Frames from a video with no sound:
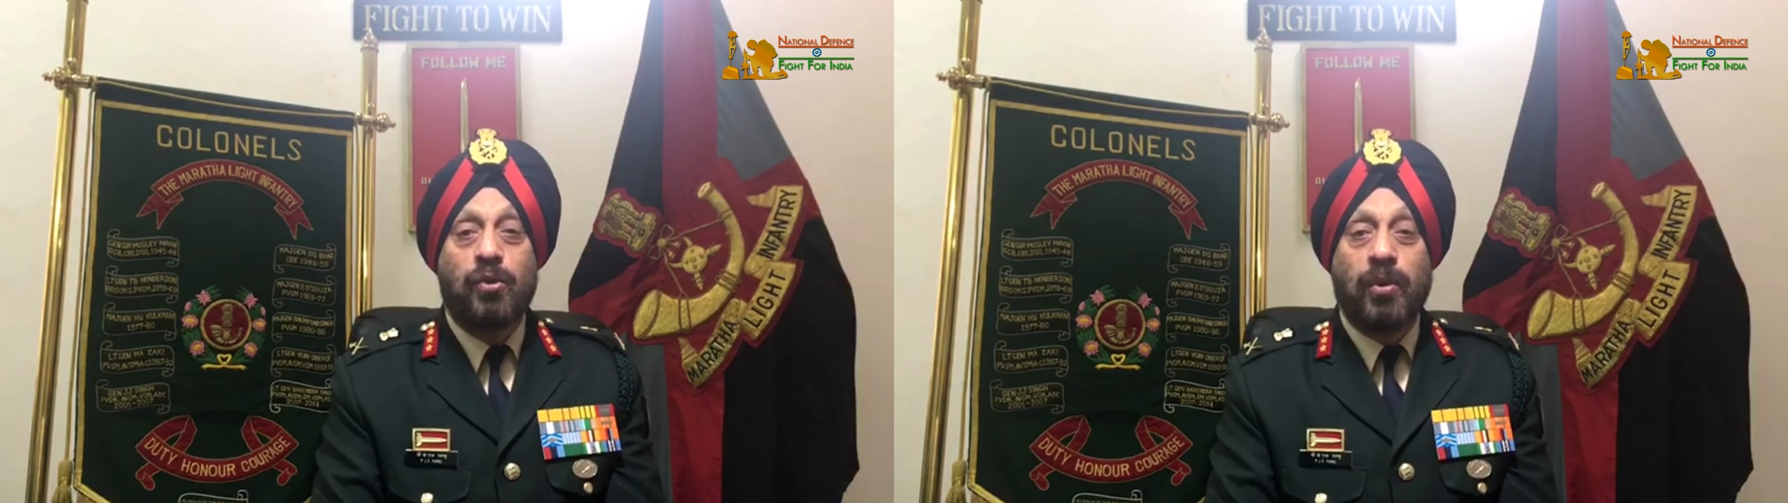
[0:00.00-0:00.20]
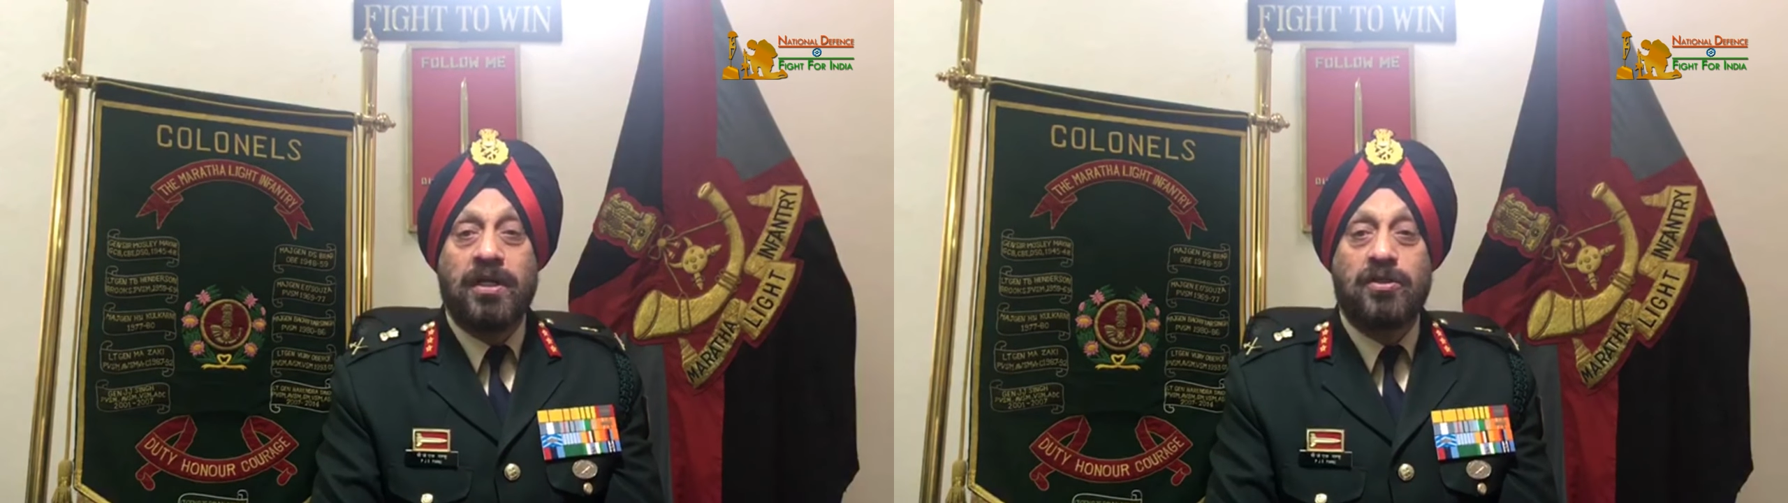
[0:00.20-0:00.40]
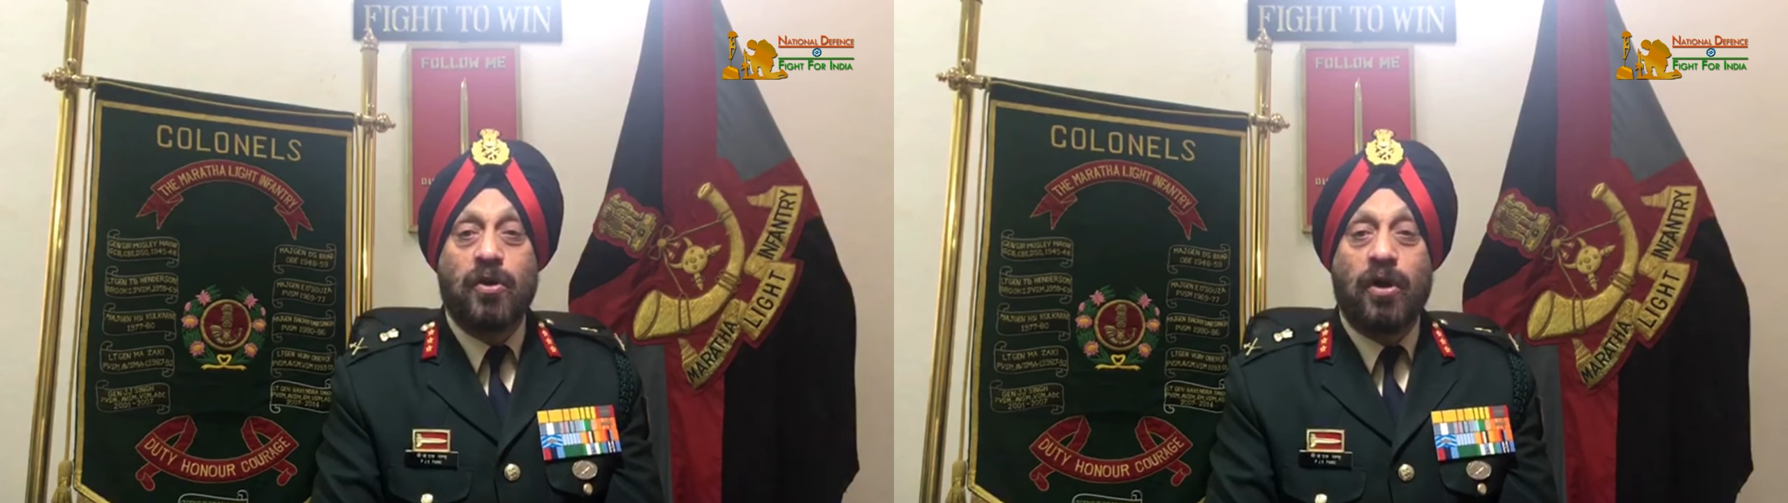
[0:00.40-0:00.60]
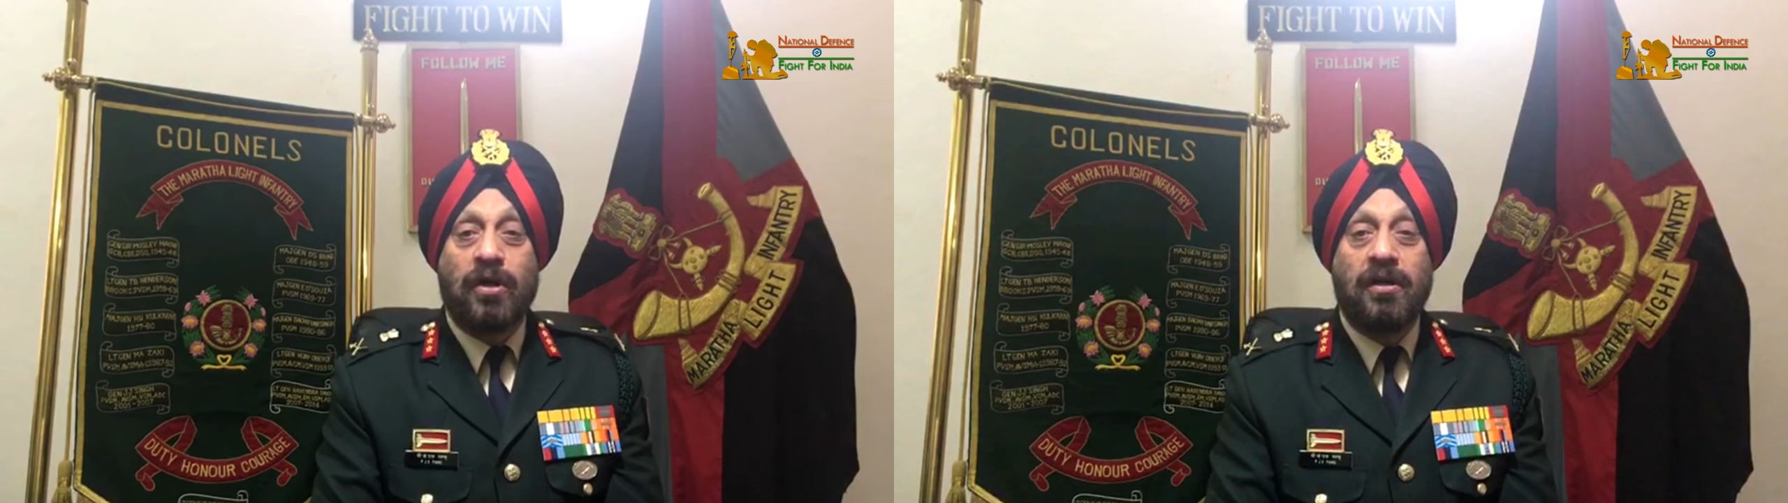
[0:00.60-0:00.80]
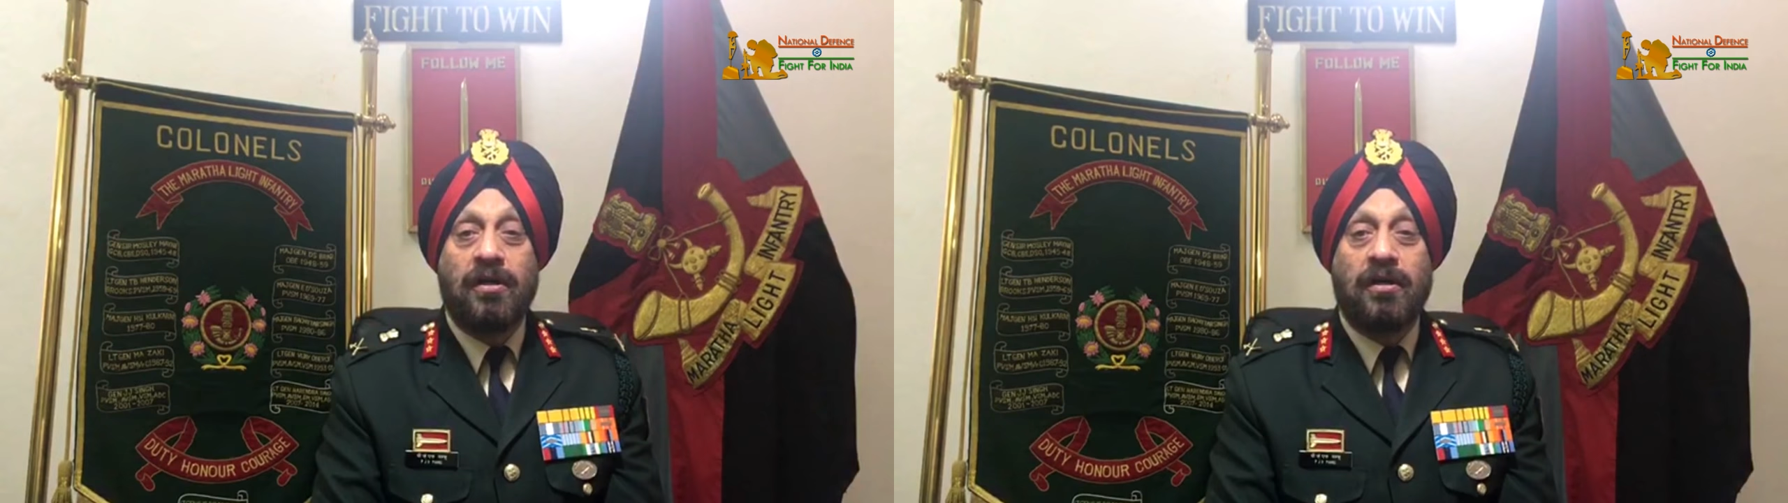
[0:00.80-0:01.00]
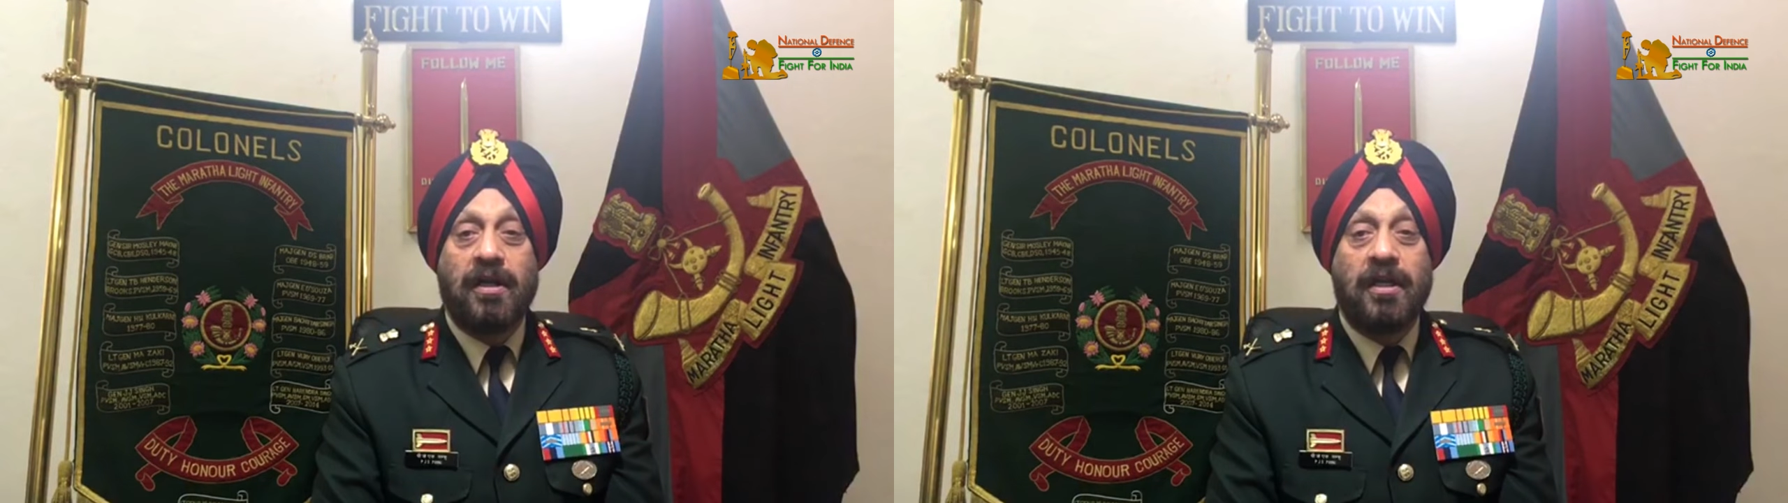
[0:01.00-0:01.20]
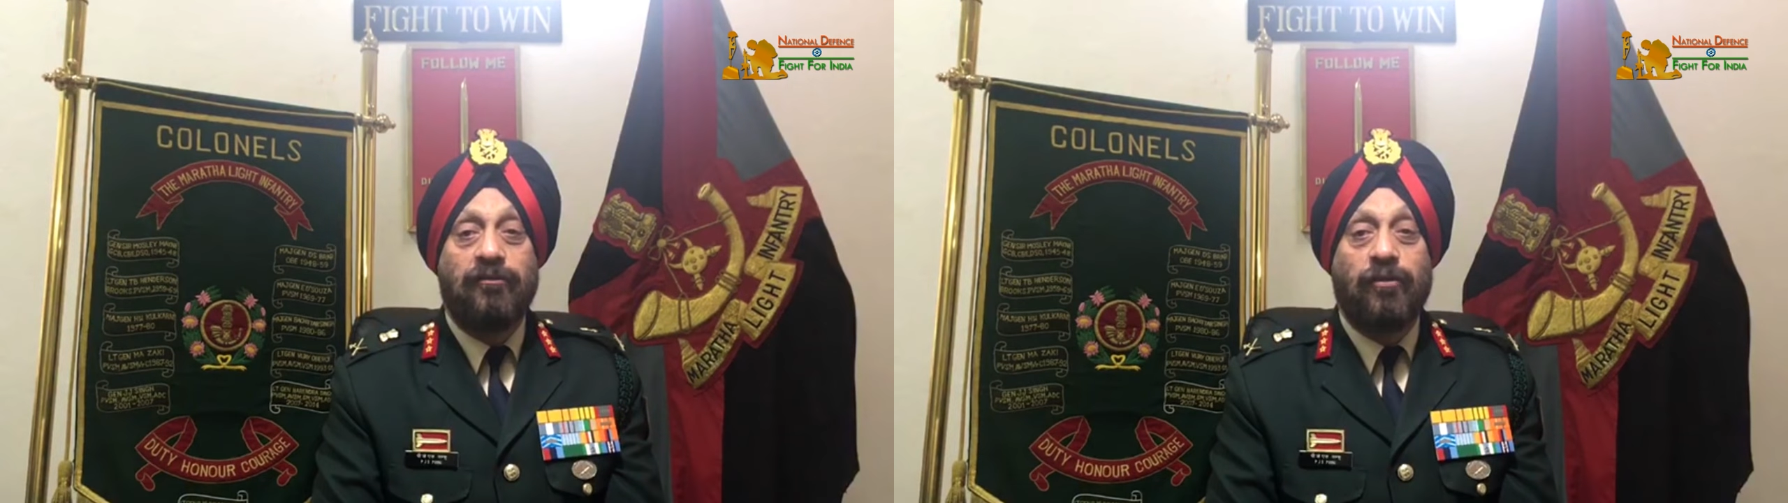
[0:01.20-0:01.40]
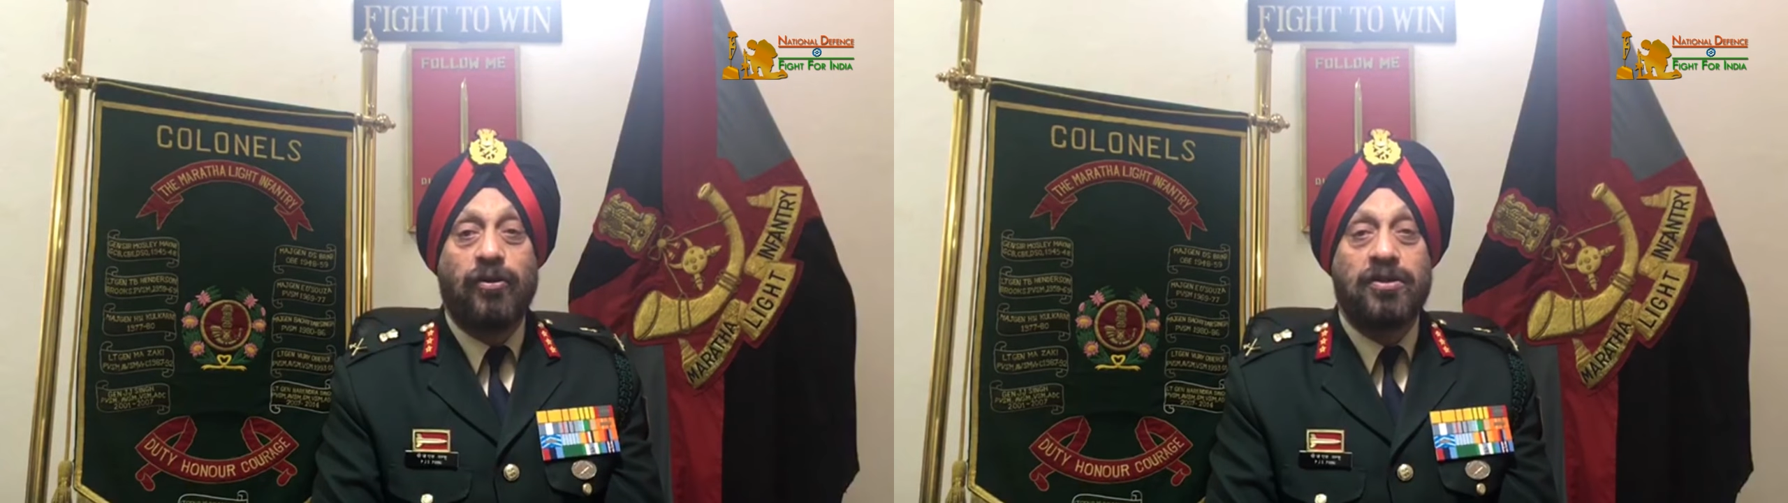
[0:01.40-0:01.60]
20 Squadron Air
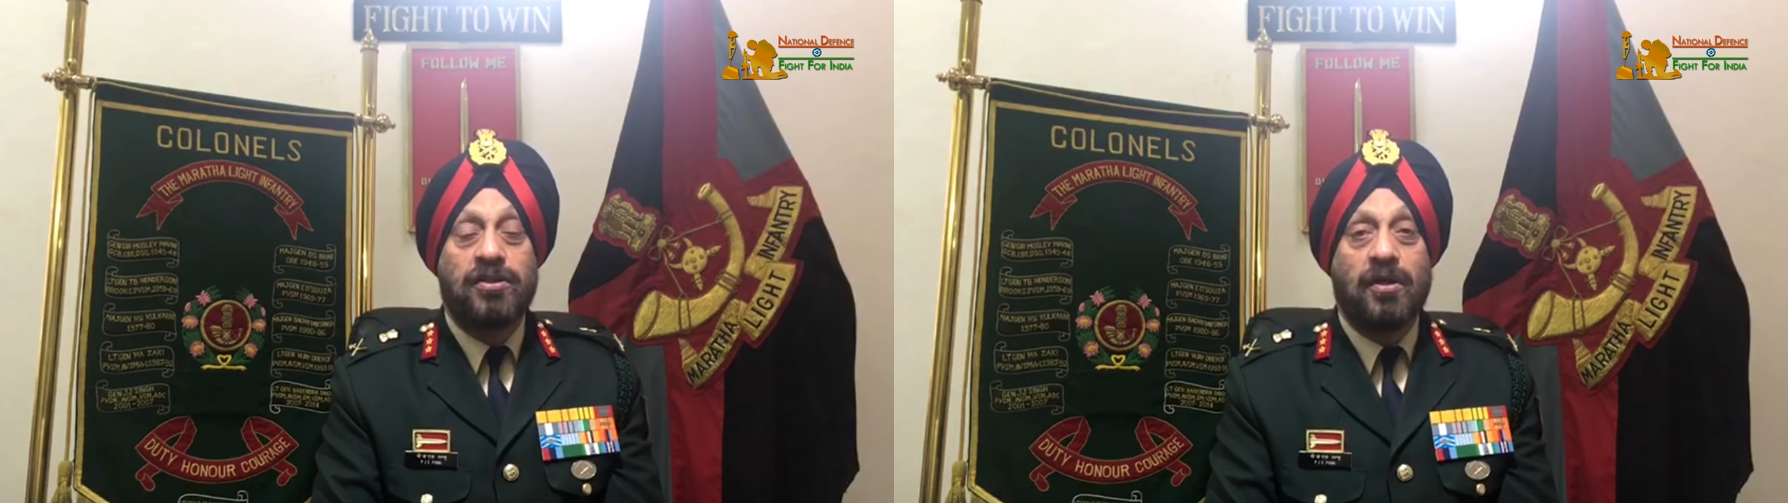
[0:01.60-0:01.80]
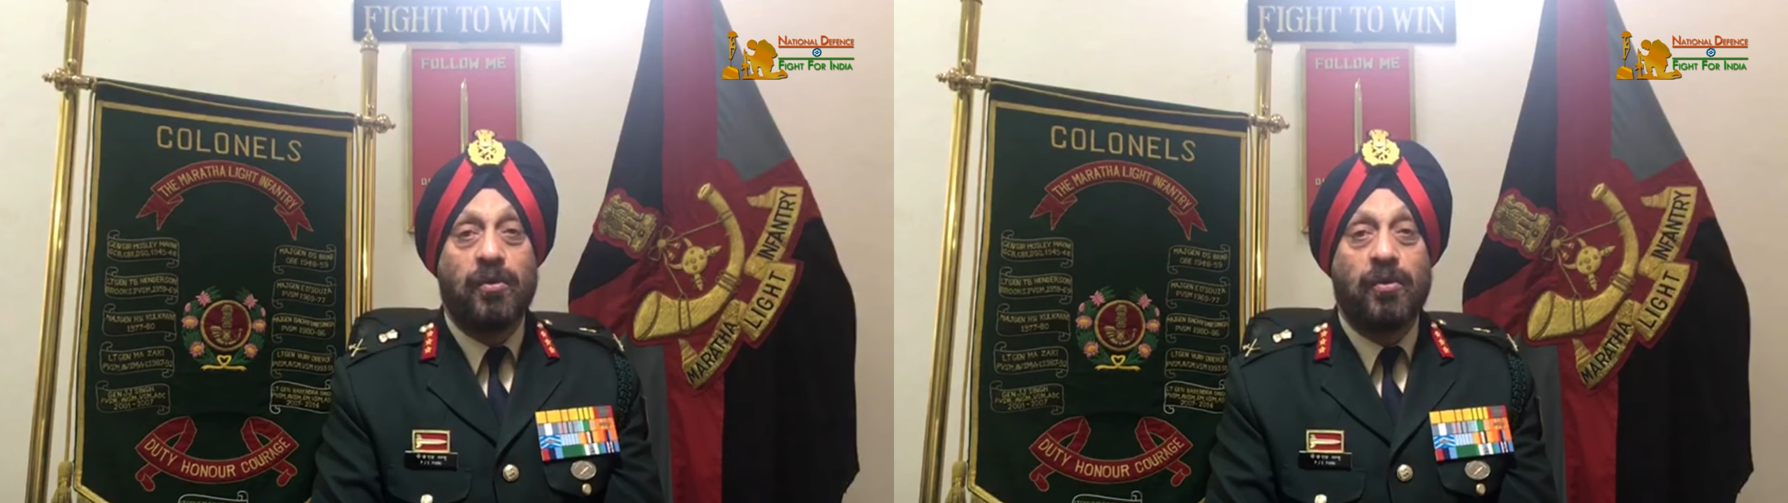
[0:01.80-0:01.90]
Force,